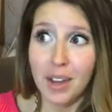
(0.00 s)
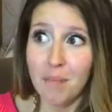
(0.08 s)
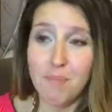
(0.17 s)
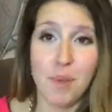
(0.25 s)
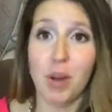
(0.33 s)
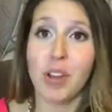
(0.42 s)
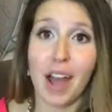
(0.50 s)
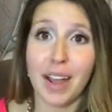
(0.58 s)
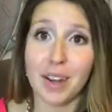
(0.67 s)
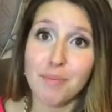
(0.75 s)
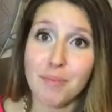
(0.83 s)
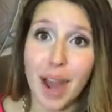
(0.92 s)
milk
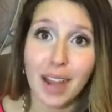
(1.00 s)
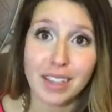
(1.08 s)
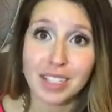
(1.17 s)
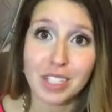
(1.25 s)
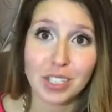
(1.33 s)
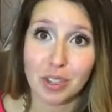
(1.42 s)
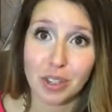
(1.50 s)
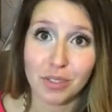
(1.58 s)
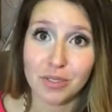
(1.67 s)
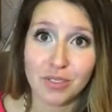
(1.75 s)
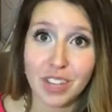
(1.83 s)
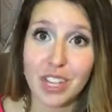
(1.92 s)
item back into
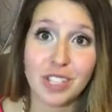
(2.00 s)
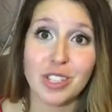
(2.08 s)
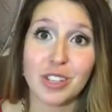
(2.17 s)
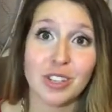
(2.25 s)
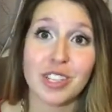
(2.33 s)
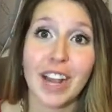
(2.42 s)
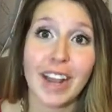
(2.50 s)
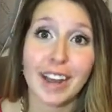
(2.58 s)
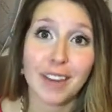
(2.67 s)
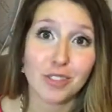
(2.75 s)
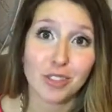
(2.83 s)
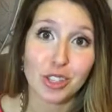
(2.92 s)
your diet
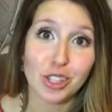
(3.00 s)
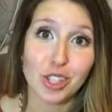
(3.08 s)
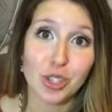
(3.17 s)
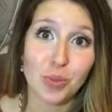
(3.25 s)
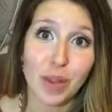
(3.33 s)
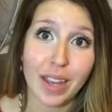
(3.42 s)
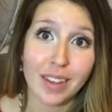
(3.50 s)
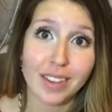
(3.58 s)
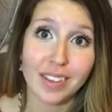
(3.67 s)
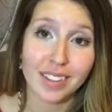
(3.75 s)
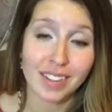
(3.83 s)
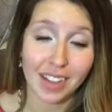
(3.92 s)
after this
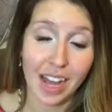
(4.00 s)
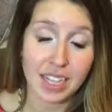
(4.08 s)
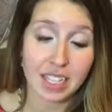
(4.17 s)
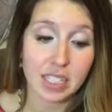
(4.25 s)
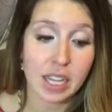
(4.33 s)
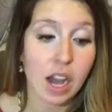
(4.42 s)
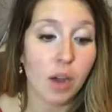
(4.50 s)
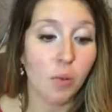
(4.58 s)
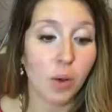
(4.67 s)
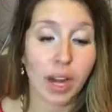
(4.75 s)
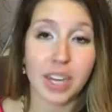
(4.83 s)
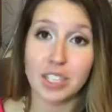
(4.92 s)
2-week cleanse.
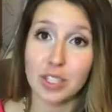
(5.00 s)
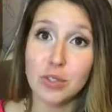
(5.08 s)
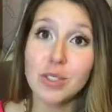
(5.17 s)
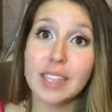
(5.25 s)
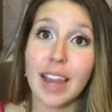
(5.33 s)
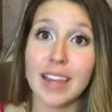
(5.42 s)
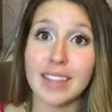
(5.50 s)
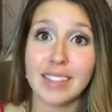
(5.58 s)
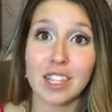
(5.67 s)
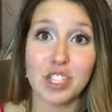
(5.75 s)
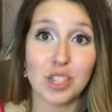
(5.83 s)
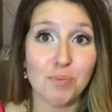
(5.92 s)
What I do say is
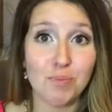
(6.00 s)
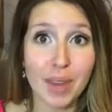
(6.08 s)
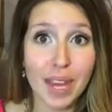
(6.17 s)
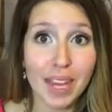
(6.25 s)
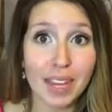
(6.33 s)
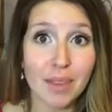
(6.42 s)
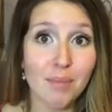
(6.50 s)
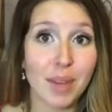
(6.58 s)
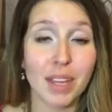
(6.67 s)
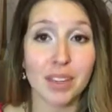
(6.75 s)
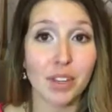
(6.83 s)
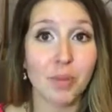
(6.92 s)
that you may
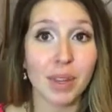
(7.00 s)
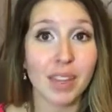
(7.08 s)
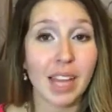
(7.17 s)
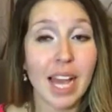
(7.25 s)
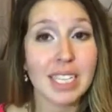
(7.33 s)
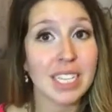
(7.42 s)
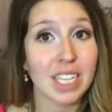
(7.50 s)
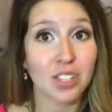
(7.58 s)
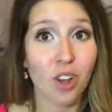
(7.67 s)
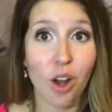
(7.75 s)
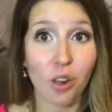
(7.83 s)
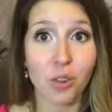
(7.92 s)
be a little bit less
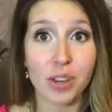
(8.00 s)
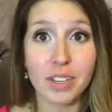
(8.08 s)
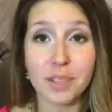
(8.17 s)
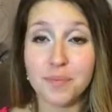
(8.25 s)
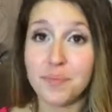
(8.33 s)
intolerant